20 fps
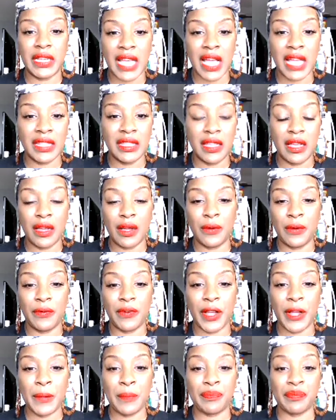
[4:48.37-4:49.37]
I love
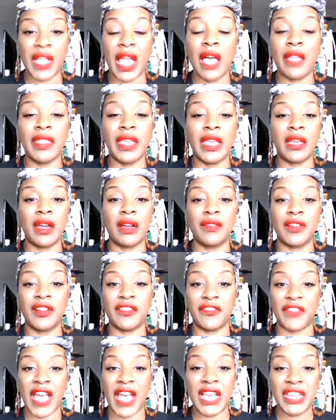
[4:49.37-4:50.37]
how they cover
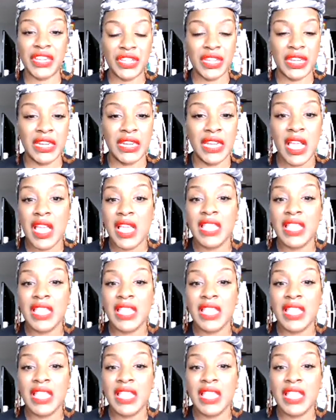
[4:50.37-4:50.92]
fashion,